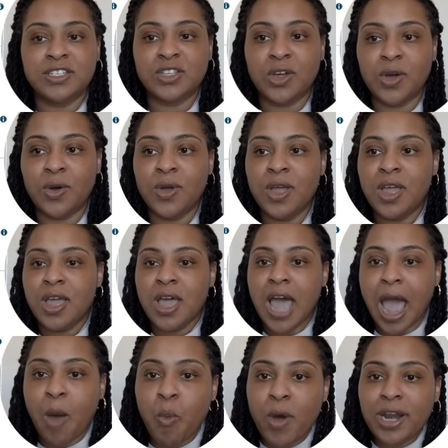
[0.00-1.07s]
So
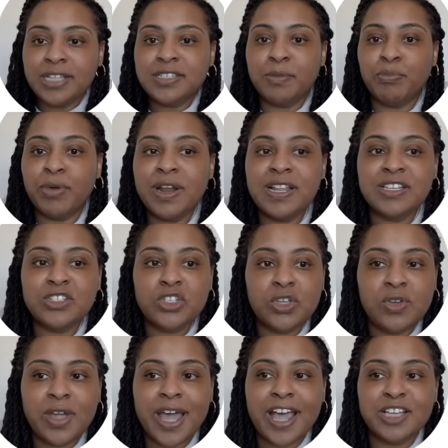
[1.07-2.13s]
I wanted to bring this to
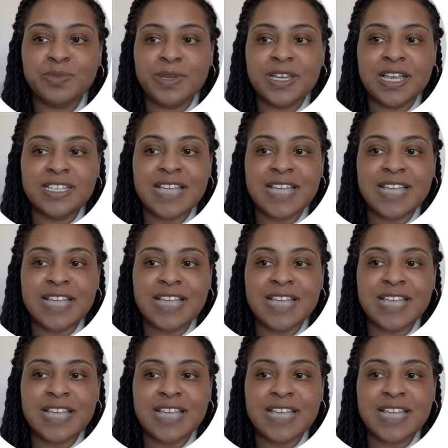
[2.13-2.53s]
you guys because